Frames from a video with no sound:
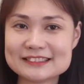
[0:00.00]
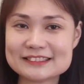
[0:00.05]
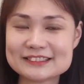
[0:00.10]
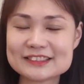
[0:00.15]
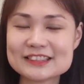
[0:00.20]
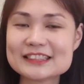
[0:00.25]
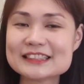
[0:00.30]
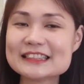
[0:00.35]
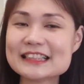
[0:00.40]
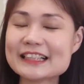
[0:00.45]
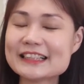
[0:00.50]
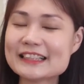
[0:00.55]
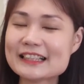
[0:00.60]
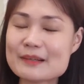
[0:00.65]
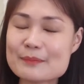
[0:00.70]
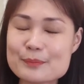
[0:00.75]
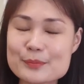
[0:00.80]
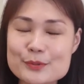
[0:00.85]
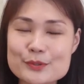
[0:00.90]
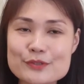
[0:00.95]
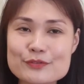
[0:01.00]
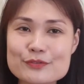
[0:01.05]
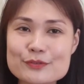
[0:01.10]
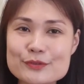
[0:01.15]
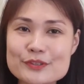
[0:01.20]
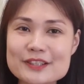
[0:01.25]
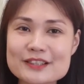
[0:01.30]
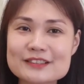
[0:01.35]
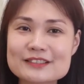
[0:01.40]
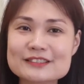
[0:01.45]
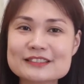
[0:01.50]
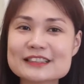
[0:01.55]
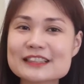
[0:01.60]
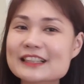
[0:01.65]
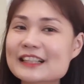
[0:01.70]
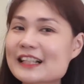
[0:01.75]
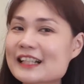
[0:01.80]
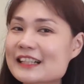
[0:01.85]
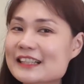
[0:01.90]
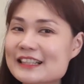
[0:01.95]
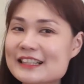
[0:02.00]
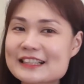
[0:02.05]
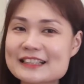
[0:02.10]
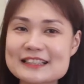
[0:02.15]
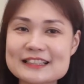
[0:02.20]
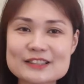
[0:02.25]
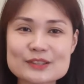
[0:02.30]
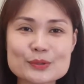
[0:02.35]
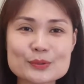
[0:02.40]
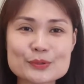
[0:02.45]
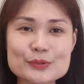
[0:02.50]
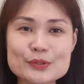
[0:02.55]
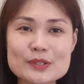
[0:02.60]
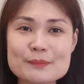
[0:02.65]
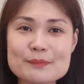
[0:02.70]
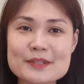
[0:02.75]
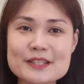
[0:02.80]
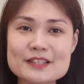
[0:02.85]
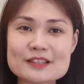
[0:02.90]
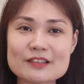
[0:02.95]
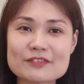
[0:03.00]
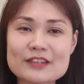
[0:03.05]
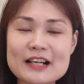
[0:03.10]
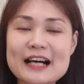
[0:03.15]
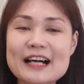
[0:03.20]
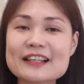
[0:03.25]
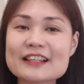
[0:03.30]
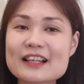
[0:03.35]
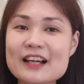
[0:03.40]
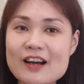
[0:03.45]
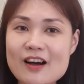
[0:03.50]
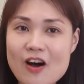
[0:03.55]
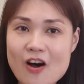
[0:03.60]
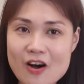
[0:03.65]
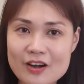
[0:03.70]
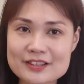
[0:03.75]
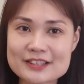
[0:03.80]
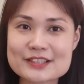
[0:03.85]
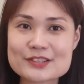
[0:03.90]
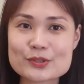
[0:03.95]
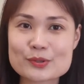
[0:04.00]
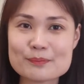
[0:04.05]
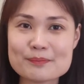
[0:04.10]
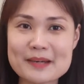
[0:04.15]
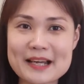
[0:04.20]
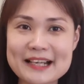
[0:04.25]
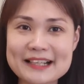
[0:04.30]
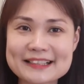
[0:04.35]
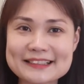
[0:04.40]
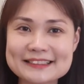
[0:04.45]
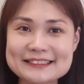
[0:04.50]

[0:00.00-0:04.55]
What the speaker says: Just like their beautiful heels, this is also a piece of art on the tote bag.